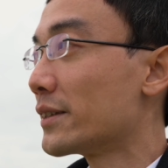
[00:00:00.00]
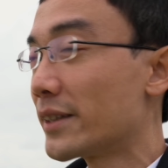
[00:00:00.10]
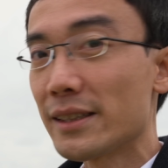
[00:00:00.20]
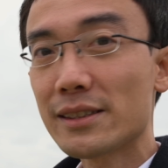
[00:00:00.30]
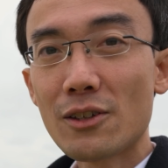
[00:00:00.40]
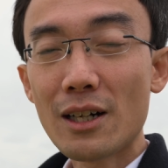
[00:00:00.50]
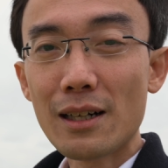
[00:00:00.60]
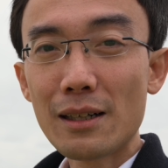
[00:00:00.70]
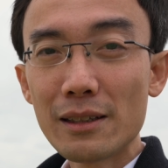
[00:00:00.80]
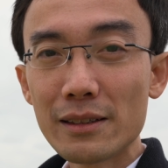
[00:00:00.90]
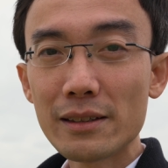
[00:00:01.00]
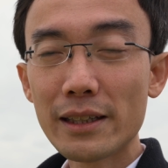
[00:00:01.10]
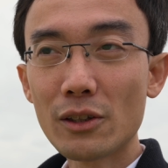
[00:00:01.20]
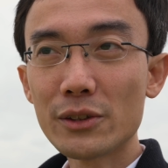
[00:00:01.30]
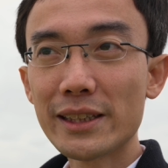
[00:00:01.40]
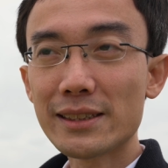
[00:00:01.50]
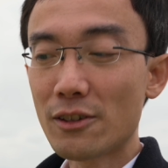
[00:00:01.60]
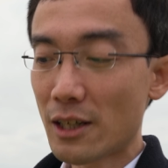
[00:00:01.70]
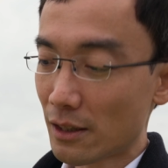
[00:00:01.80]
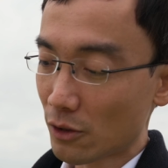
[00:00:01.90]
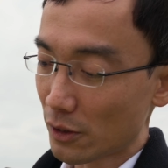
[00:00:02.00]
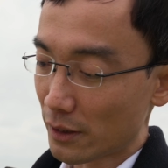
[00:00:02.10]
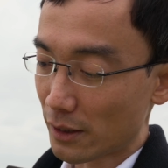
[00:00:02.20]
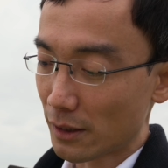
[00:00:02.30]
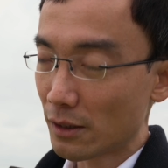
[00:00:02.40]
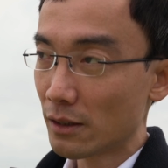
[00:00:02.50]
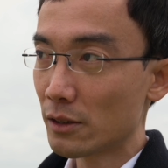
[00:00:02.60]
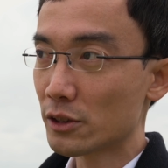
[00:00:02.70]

DSLR, Nikon DSLR got a